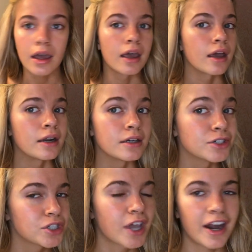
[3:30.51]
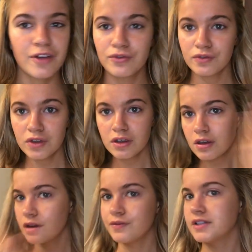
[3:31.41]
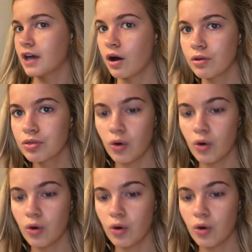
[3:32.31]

and it just kind of evens out